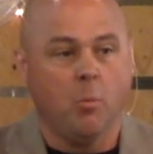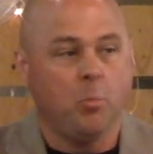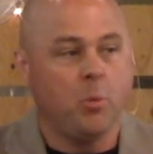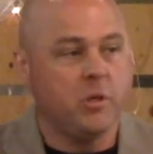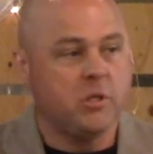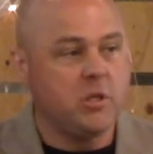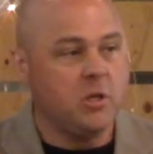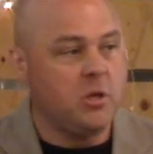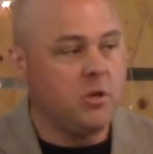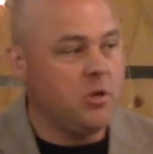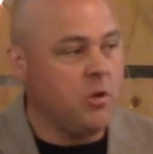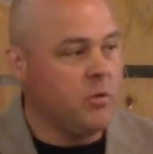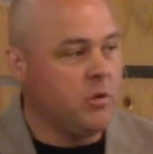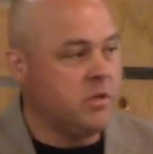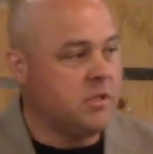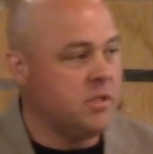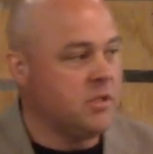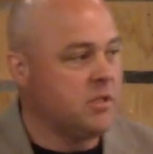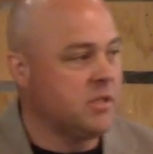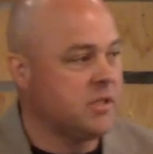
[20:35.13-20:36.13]
But do you
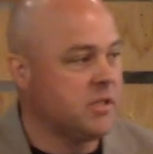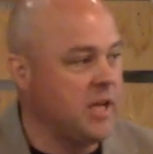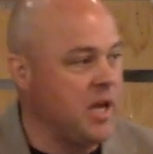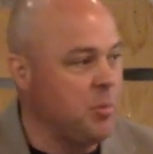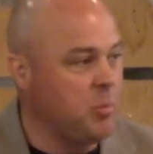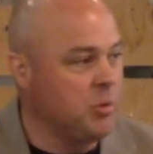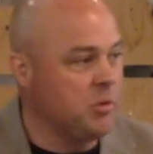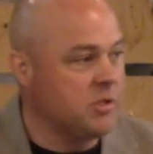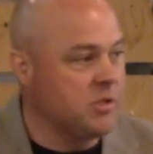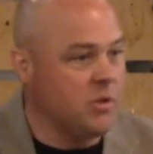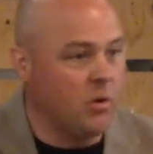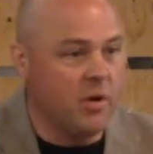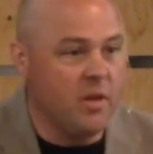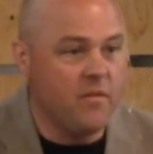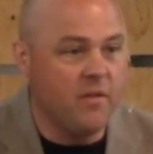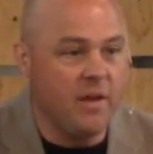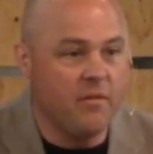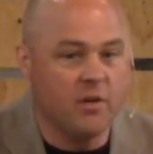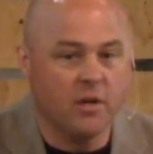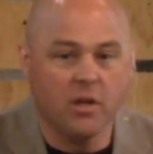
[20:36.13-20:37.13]
notice the disciples don't
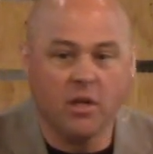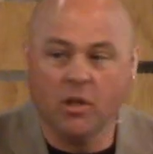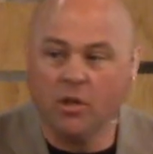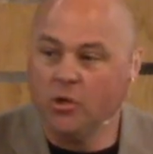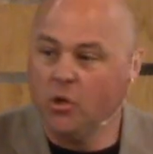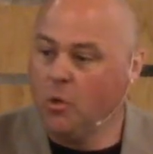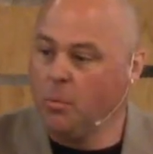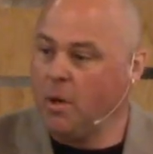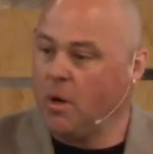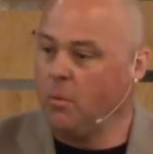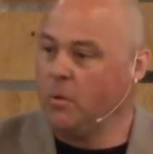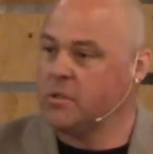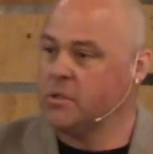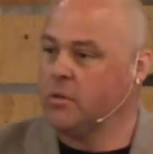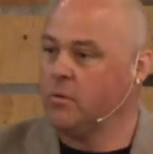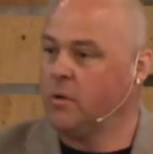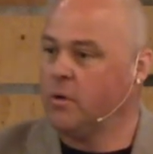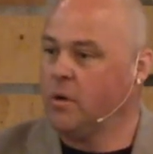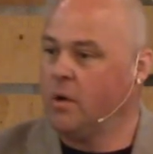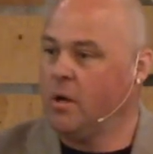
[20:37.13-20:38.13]
even have a clue about what's
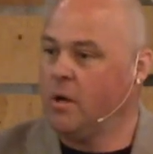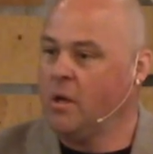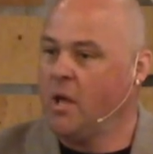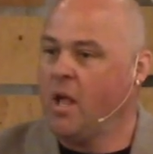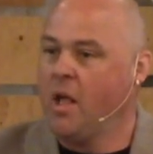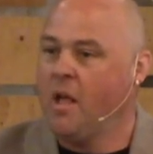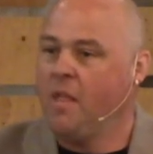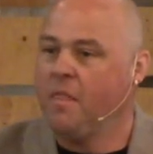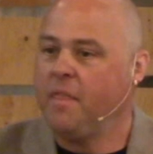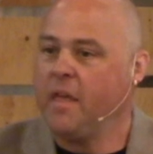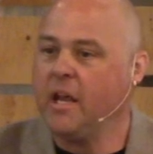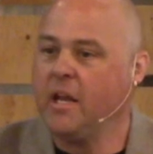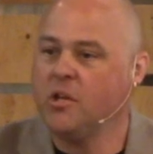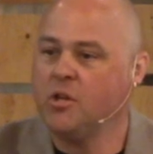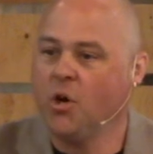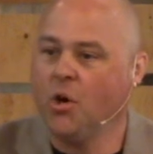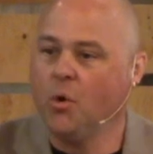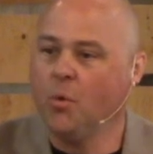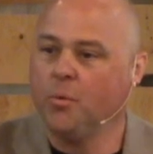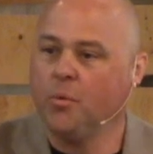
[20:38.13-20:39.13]
going on? They
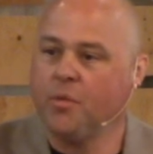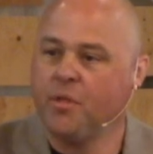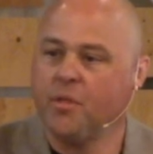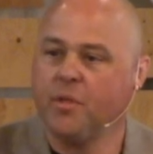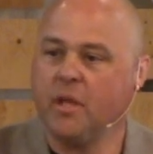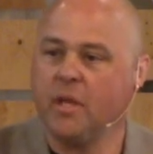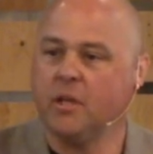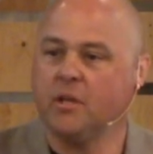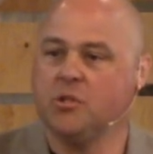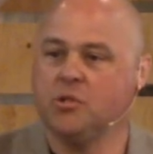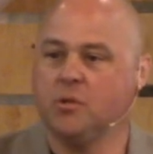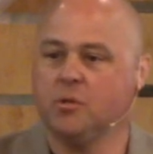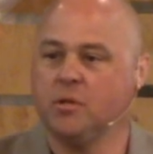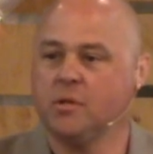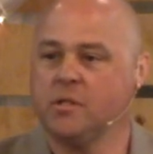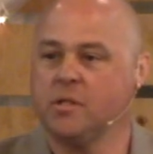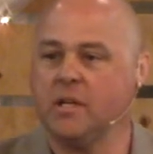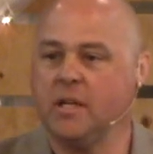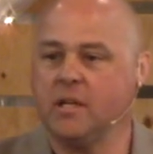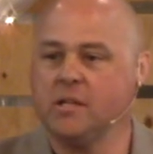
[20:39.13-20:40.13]
don't think
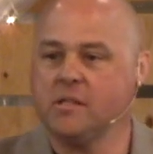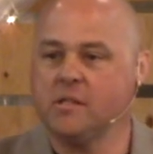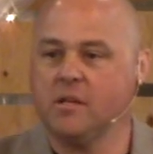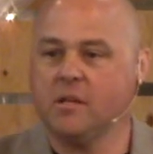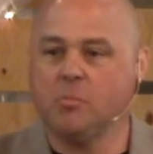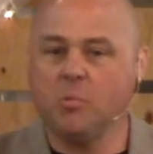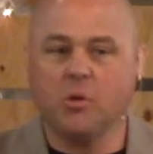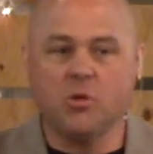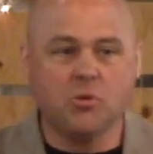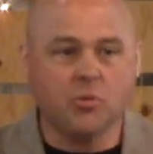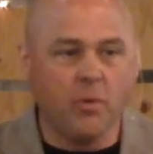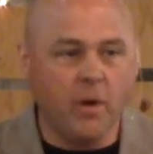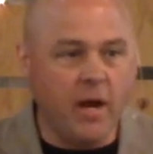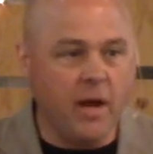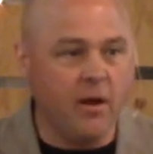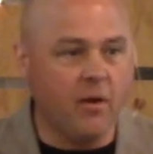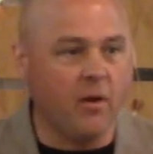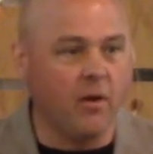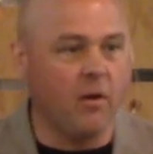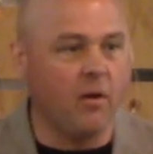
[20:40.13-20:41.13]
Judas is the
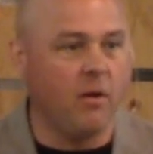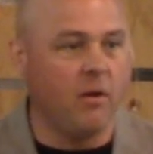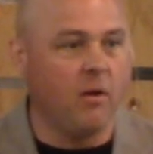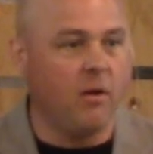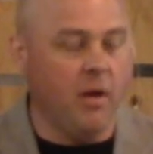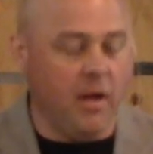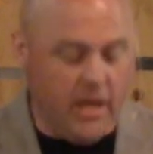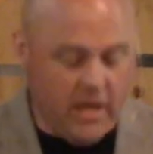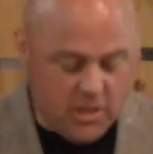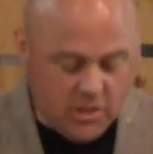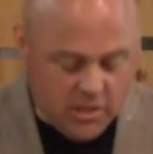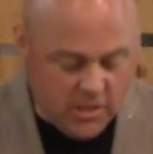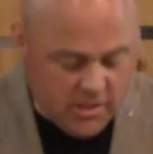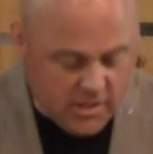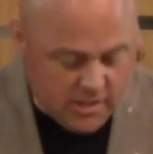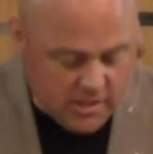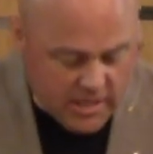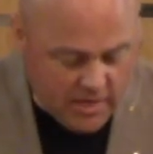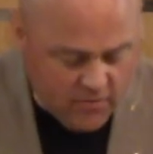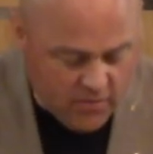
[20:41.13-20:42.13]
betrayer. And
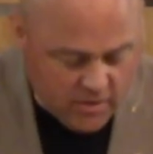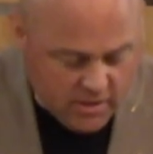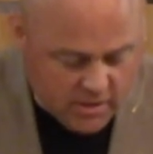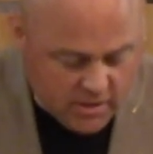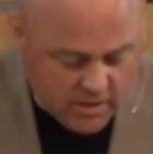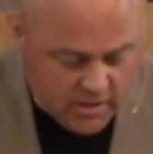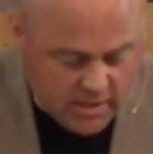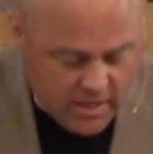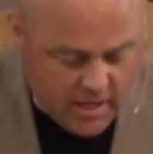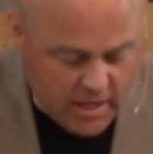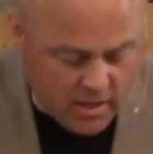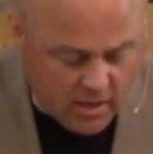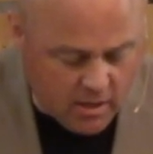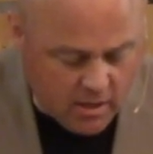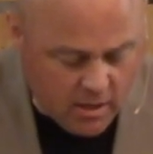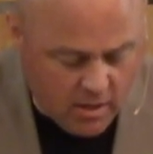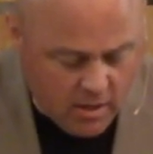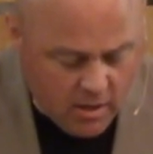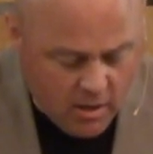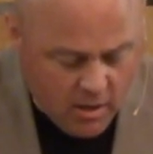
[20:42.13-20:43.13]
Jesus even just said,
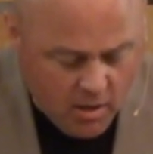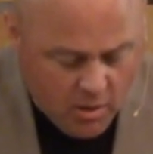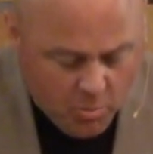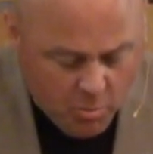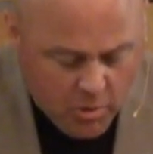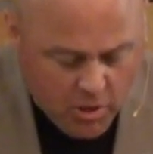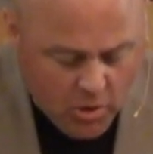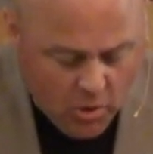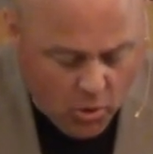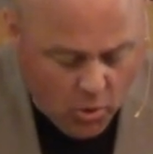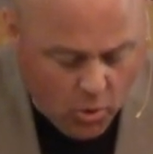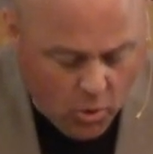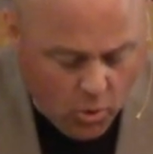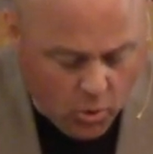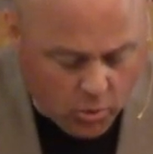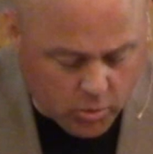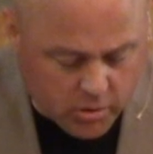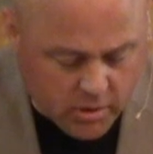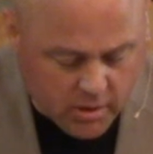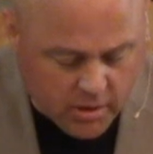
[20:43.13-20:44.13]

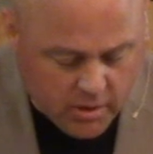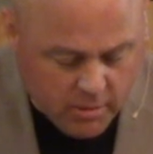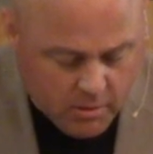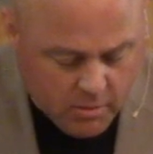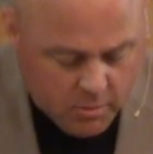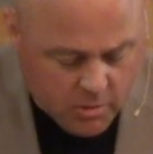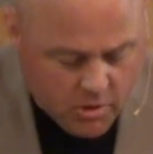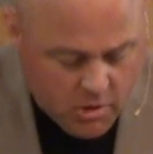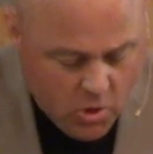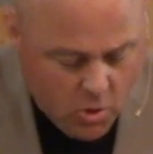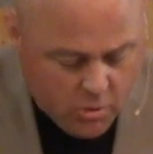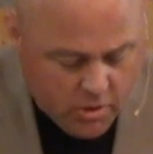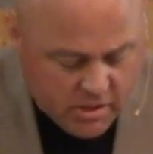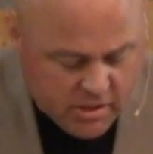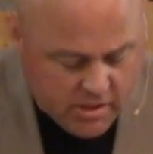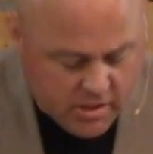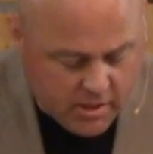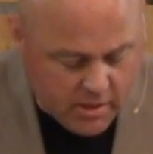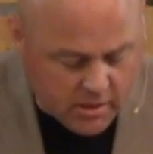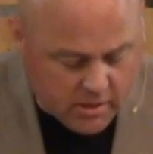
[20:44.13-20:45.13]
Behold,
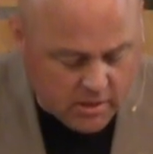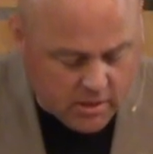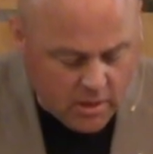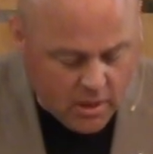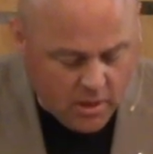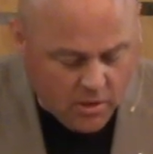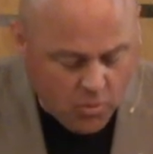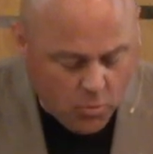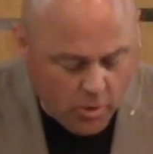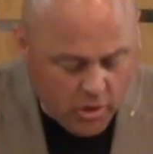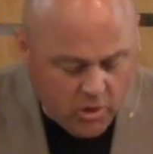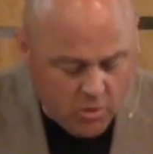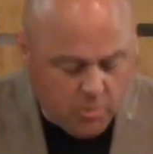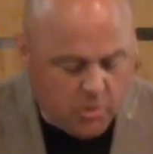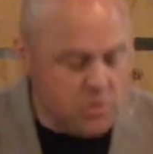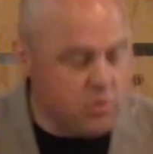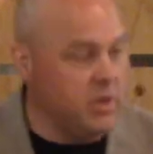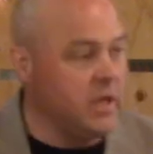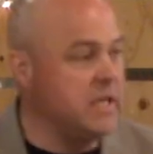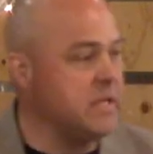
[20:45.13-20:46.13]
notice this, the one who
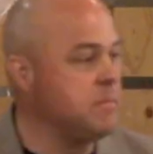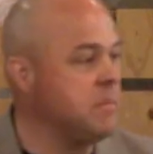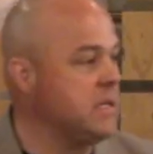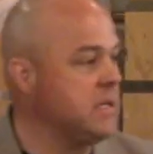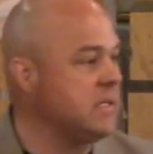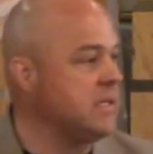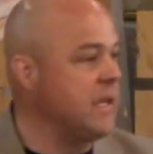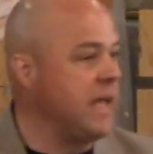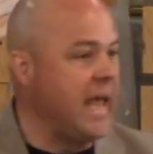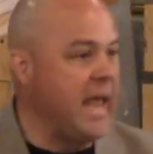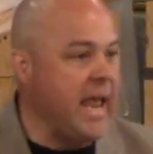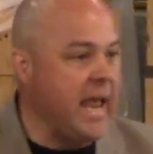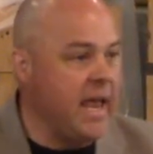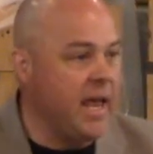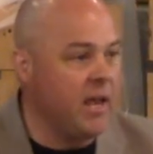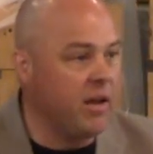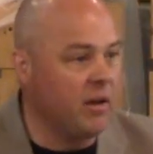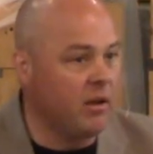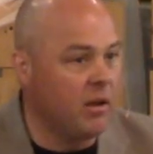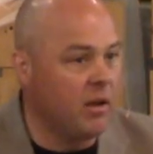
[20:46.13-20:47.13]
betrays me is at
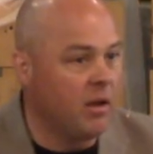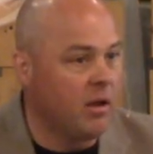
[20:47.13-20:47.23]
hand.